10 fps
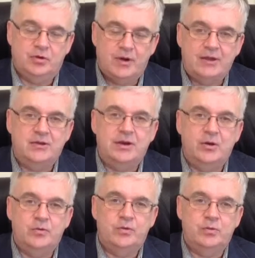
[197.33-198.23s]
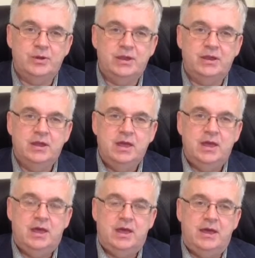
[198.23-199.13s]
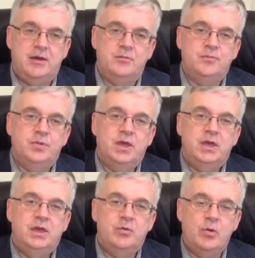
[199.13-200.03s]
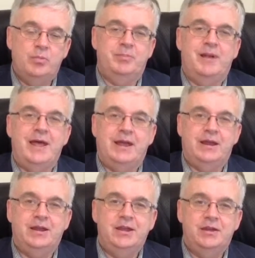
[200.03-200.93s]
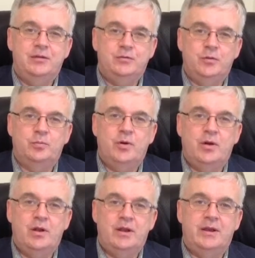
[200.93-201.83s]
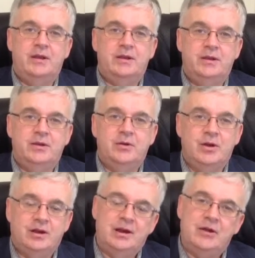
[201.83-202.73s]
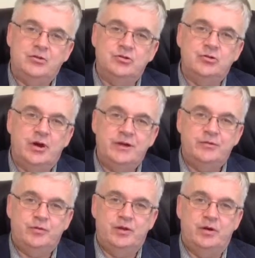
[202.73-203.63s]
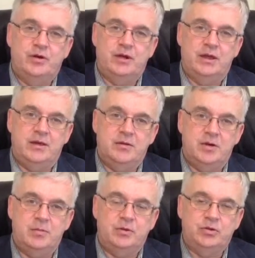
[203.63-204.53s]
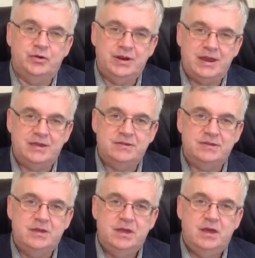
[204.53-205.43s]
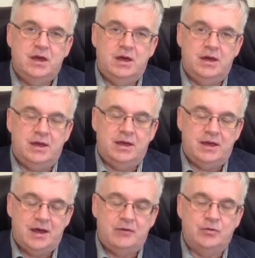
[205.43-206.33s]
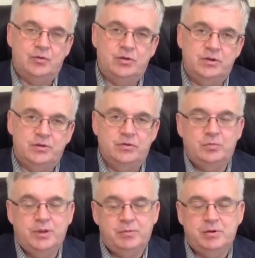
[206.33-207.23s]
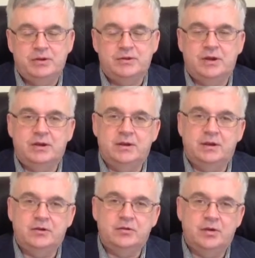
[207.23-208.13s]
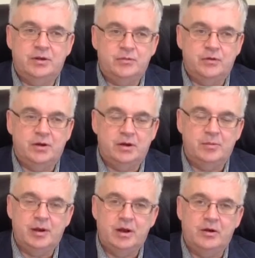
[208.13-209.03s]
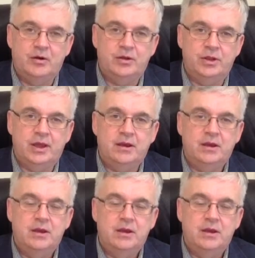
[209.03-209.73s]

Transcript: gradually over the week. You won't be playing any football, and you're not allowed to drive for about 3 days afterwards, and some people decide not to drive for a little bit longer than that.